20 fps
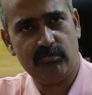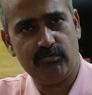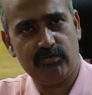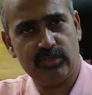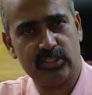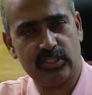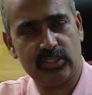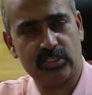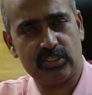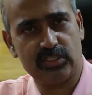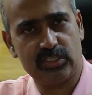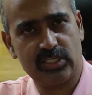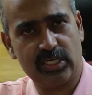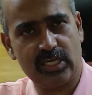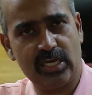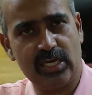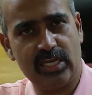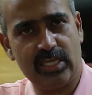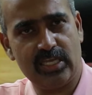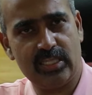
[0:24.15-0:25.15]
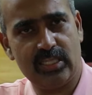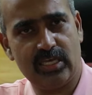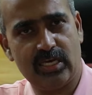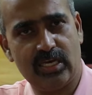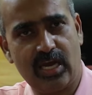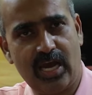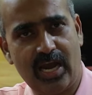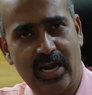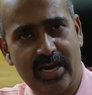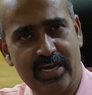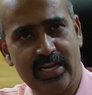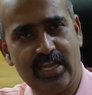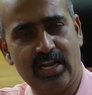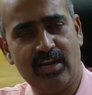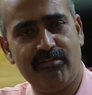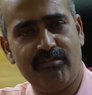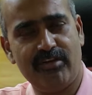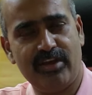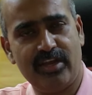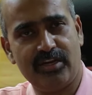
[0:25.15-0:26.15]
which is really the
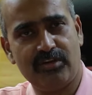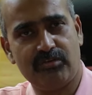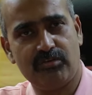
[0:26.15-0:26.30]
ideal way